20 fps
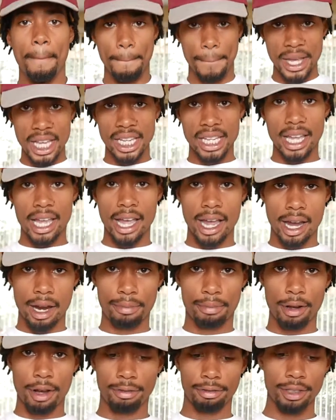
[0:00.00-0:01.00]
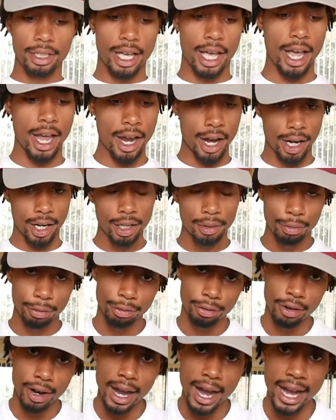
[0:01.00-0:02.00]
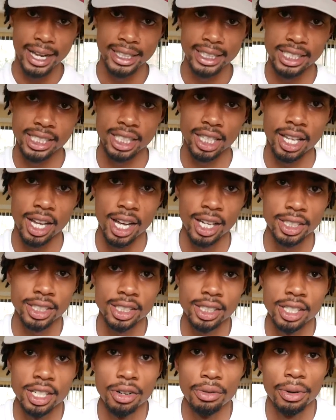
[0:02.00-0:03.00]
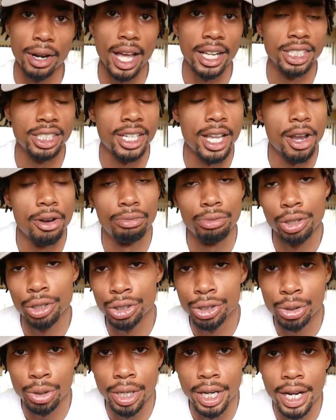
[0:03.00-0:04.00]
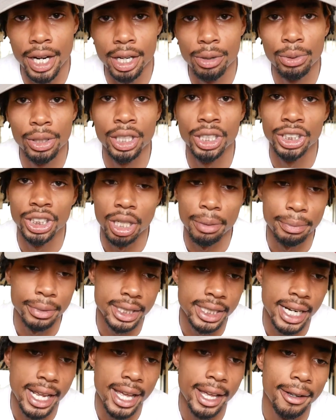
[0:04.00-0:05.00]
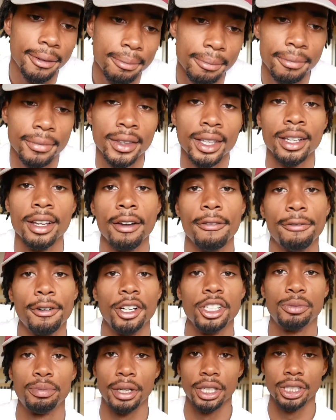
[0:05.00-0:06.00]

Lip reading: big hair, puffy hair, before I had these locks, when I just had real short hair. We're gonna jump into that first